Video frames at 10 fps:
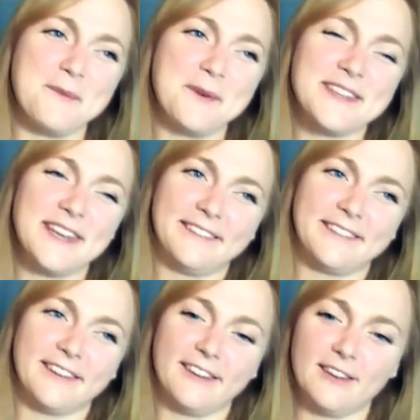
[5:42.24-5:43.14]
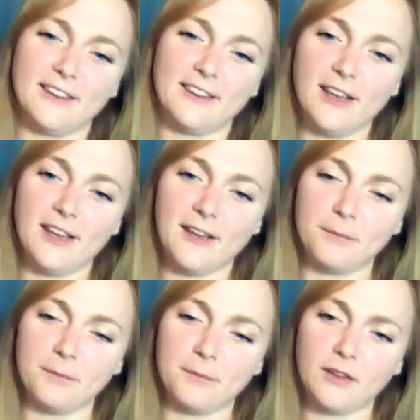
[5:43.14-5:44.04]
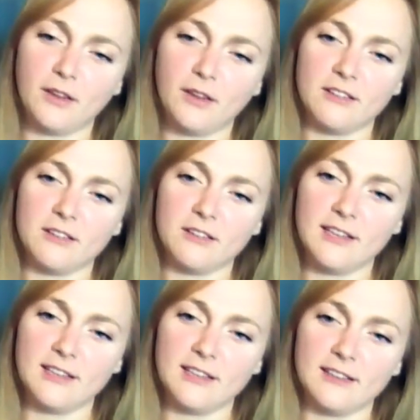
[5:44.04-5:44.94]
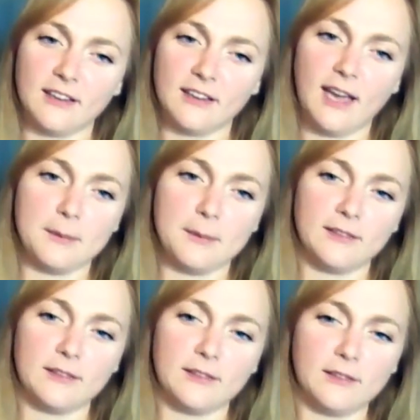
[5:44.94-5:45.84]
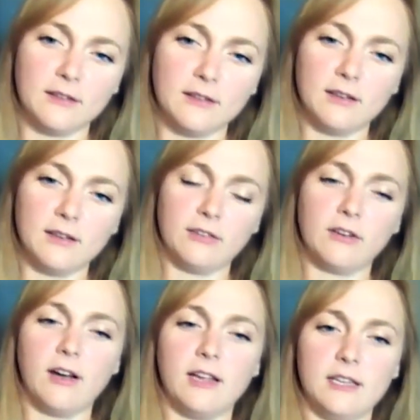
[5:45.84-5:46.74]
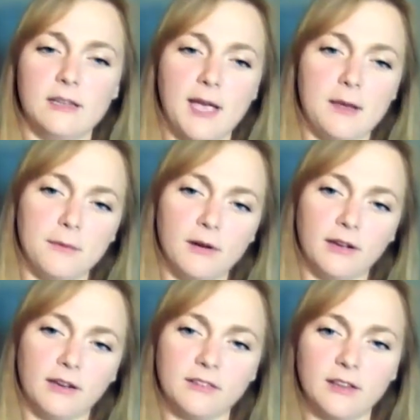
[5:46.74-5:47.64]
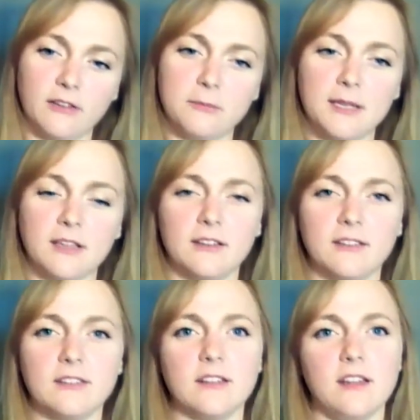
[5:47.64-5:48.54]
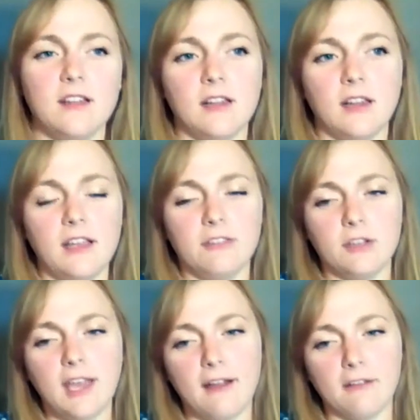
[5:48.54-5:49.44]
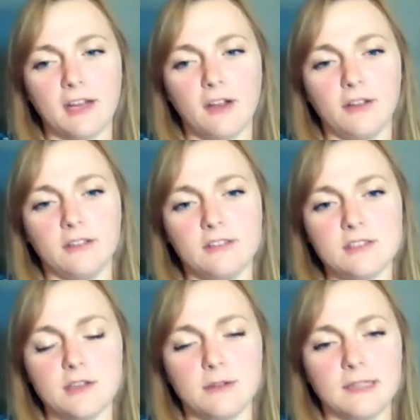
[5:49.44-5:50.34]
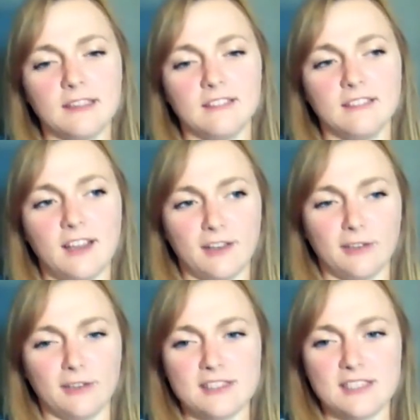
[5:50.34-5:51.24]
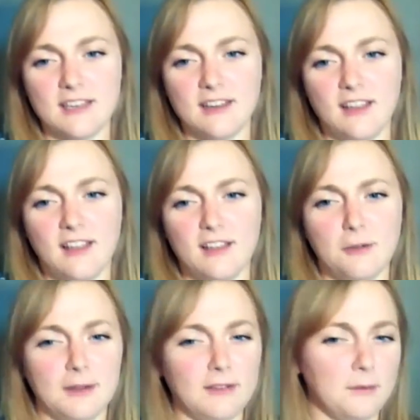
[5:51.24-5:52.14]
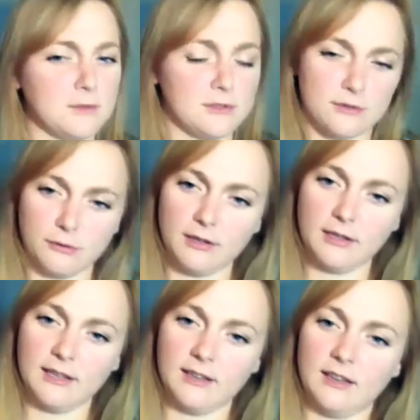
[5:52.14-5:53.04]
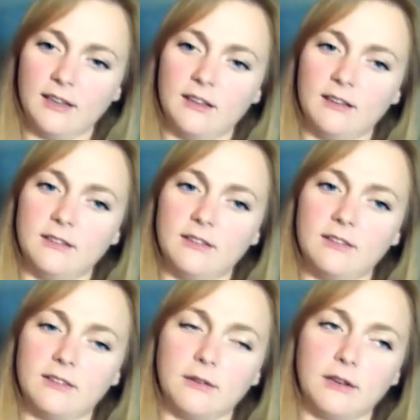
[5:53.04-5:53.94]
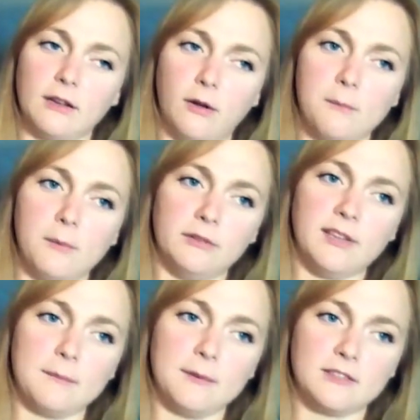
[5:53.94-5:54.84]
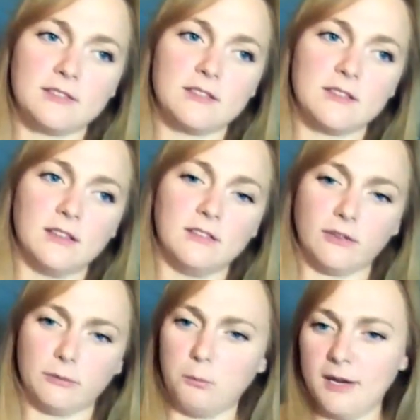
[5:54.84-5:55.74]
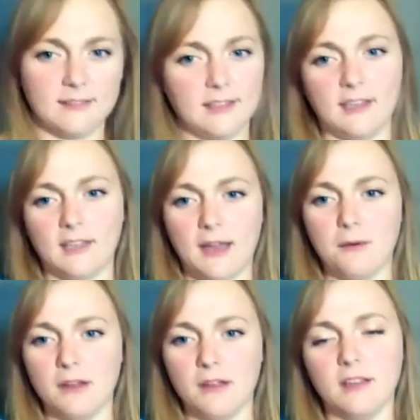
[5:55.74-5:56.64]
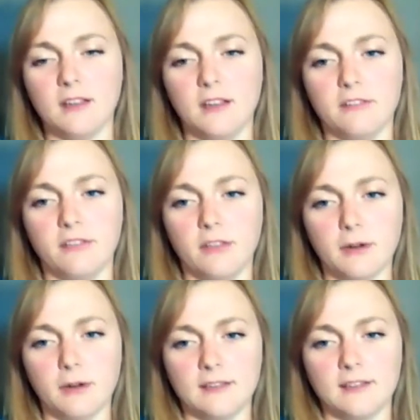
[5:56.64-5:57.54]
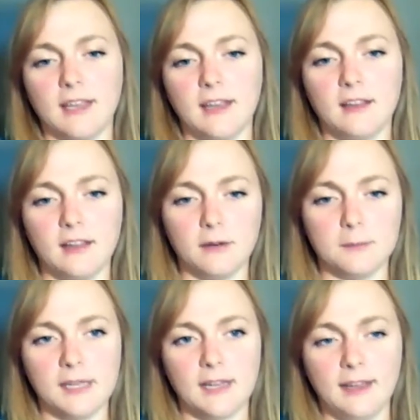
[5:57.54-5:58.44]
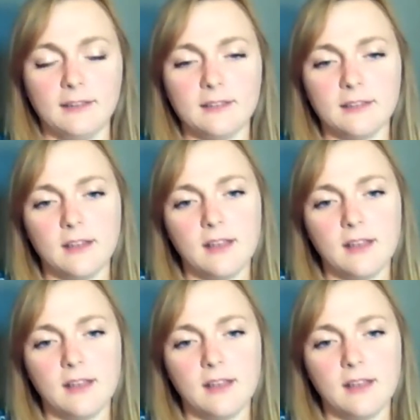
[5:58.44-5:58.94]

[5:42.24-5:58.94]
we tend to go into cabins and do, if you've got any paperwork and stuff, because like if you carry on doing the archaeology, you end up destroying it and doing a lot more damage than just waiting an hour for the rain to get a little bit less.